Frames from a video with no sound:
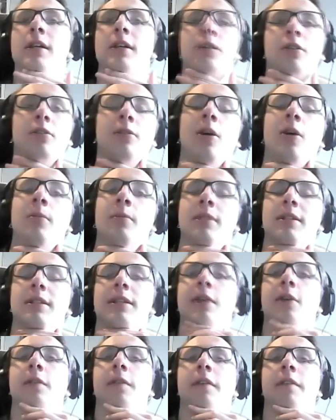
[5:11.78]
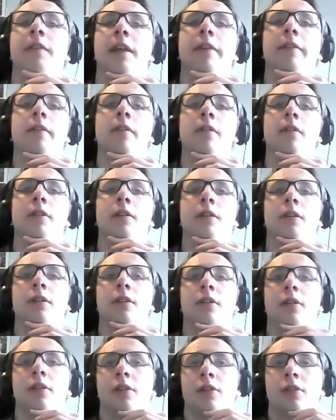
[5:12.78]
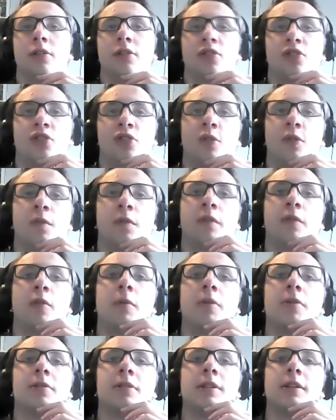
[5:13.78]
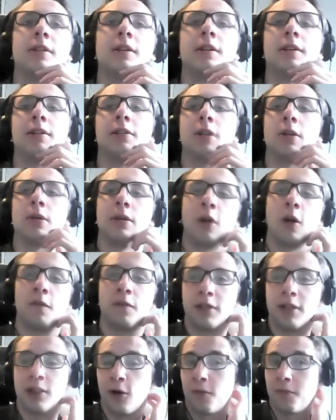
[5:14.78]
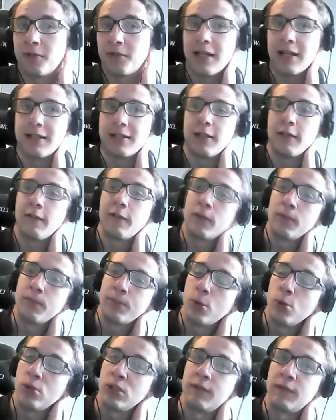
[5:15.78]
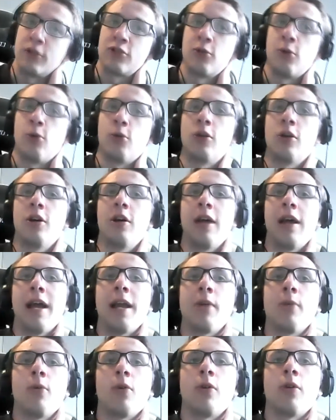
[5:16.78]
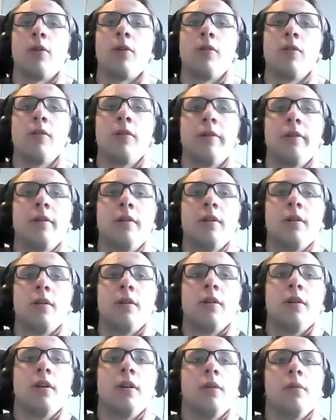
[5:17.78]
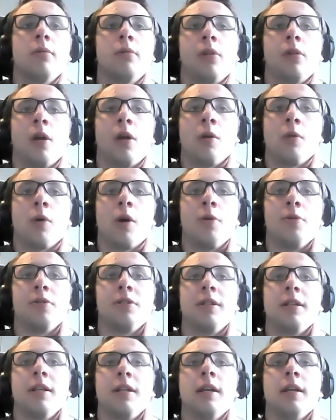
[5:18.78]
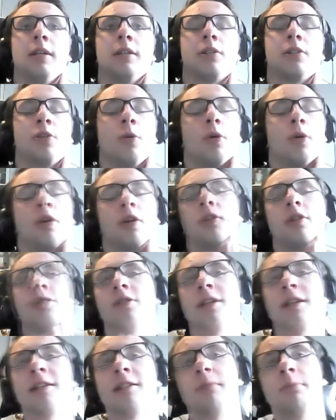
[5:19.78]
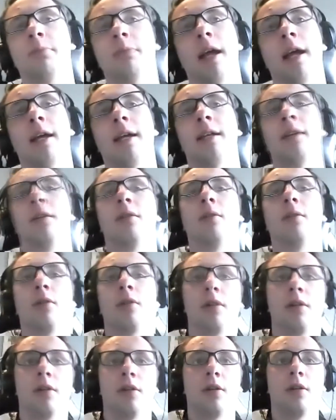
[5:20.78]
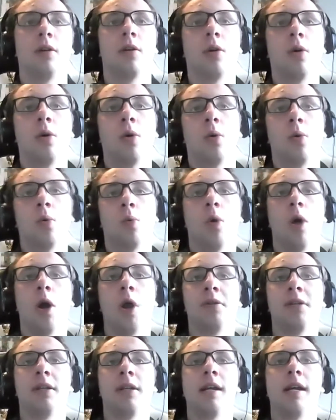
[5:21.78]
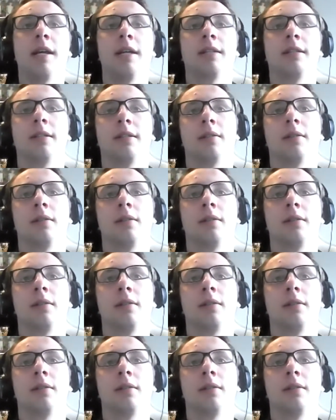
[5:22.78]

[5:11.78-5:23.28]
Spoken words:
because I myself have never suffered from OCD. So obviously, obsessive-compulsive disorder. Anyone who don't know what OCD is, do you want to just explain what OCD is and